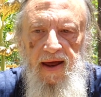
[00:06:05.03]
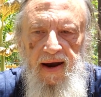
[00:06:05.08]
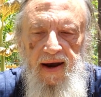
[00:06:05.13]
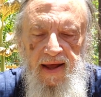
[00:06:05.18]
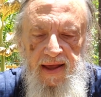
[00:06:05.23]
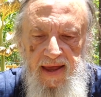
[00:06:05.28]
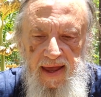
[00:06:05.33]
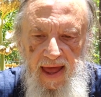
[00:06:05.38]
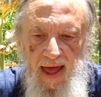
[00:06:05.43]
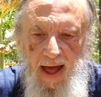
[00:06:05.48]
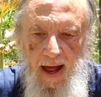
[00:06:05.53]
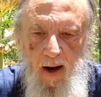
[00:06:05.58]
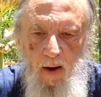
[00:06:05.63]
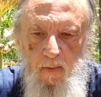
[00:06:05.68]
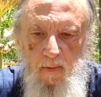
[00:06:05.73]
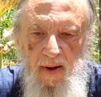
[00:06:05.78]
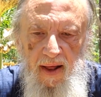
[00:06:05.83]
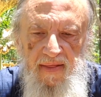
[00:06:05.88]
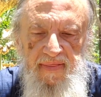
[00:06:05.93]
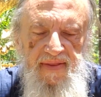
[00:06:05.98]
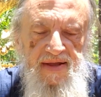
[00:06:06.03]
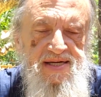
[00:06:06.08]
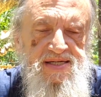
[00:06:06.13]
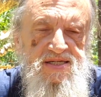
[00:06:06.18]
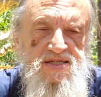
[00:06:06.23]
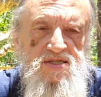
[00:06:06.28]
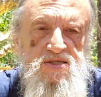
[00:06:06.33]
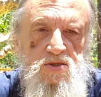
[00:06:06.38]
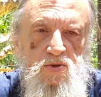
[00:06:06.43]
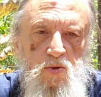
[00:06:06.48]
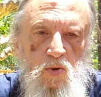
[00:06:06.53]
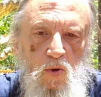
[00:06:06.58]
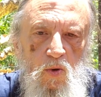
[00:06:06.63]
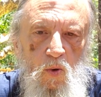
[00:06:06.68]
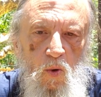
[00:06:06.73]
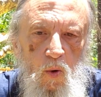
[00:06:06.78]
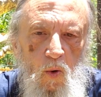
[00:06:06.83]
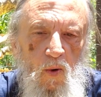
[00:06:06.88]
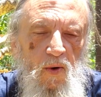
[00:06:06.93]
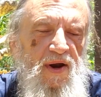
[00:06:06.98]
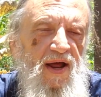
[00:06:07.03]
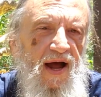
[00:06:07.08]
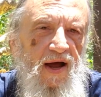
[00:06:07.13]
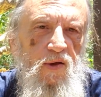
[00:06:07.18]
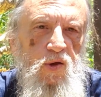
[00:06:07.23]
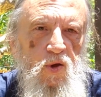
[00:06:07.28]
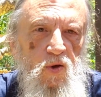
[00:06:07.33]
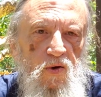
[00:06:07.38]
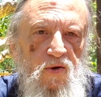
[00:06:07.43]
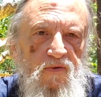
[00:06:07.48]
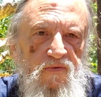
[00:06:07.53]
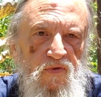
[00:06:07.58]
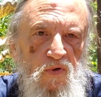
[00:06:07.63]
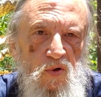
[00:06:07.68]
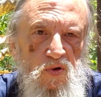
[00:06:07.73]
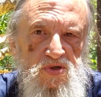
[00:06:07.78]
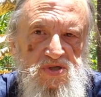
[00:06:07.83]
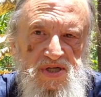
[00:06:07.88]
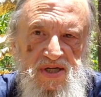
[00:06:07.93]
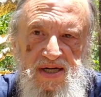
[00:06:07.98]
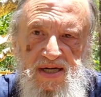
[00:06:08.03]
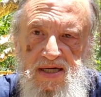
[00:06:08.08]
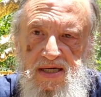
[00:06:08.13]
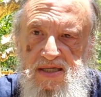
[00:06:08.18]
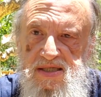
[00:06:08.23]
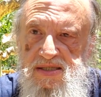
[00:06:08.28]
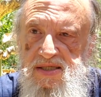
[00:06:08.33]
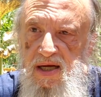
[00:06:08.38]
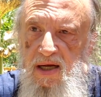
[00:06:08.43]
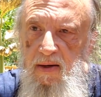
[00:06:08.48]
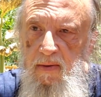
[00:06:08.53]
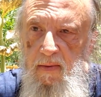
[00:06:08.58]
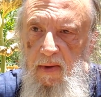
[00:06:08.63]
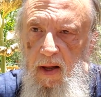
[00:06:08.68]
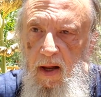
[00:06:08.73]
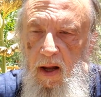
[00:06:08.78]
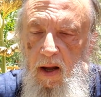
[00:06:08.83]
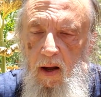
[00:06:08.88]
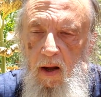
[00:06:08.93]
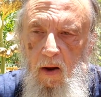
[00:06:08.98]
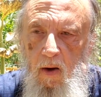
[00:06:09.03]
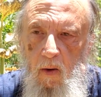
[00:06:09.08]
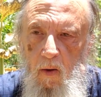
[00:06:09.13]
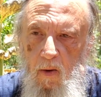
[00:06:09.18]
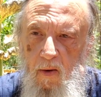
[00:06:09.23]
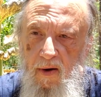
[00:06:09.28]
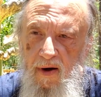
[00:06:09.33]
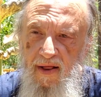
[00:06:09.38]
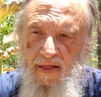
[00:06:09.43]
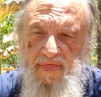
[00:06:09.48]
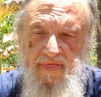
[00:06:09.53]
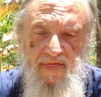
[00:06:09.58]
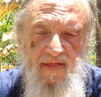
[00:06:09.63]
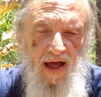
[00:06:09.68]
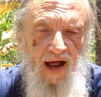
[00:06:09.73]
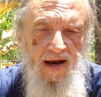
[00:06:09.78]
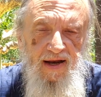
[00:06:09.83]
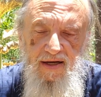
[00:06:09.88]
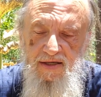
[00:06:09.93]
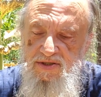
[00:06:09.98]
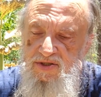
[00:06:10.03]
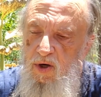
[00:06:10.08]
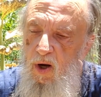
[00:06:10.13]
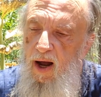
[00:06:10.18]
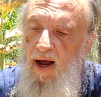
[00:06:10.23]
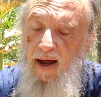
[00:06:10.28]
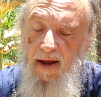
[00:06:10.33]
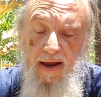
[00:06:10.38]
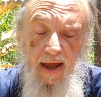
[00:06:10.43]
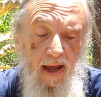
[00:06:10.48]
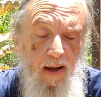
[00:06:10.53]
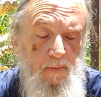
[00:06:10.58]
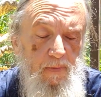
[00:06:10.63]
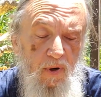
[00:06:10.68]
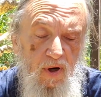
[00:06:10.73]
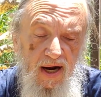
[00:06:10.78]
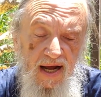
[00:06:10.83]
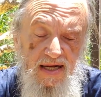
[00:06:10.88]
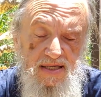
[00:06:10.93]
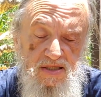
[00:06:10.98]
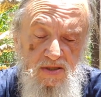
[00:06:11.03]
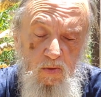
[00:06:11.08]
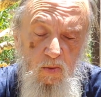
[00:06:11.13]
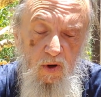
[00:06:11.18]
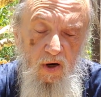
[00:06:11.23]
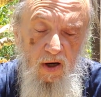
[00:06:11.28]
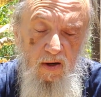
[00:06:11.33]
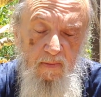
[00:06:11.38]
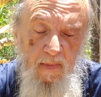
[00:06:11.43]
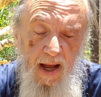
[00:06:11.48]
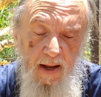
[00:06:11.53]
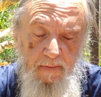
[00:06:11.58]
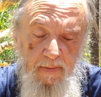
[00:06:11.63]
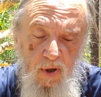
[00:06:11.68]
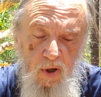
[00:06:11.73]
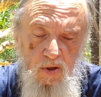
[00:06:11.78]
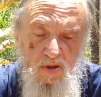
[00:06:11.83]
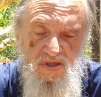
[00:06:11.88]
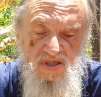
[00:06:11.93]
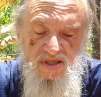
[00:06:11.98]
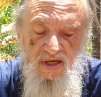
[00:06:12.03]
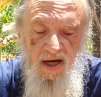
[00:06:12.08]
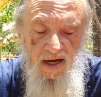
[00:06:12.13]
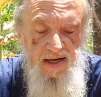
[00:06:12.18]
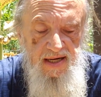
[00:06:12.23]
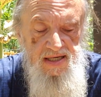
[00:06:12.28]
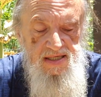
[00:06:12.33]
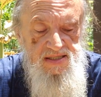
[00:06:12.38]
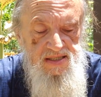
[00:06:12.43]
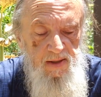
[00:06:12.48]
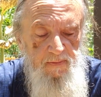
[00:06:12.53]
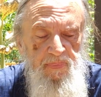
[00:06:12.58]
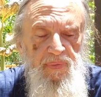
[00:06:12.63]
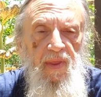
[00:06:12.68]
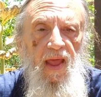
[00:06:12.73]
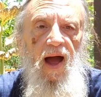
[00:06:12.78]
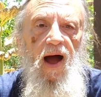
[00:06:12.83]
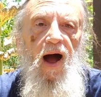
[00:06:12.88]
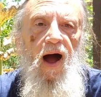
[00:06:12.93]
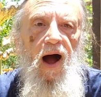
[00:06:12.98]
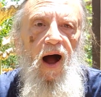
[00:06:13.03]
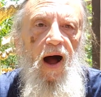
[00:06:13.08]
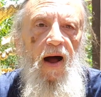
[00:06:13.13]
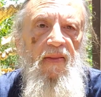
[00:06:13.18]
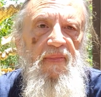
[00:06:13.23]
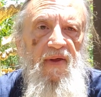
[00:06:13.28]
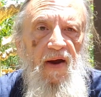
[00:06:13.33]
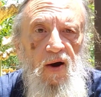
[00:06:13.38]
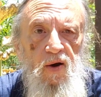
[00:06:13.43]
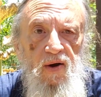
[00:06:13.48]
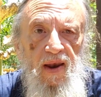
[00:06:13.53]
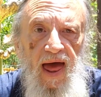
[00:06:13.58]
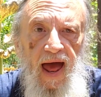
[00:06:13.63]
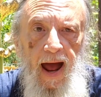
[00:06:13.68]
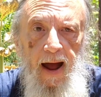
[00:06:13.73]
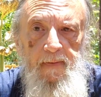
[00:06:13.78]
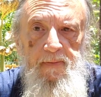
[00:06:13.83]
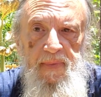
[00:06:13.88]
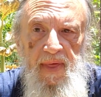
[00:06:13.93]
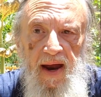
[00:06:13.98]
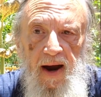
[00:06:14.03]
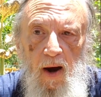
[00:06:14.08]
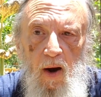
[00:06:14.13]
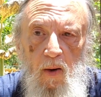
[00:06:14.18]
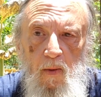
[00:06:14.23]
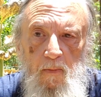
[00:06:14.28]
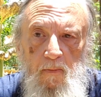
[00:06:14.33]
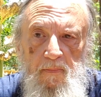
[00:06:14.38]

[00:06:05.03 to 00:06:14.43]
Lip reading: an account, and this is through Cornell University's ornithology, I can't pronounce the word about bird studies, their lab there.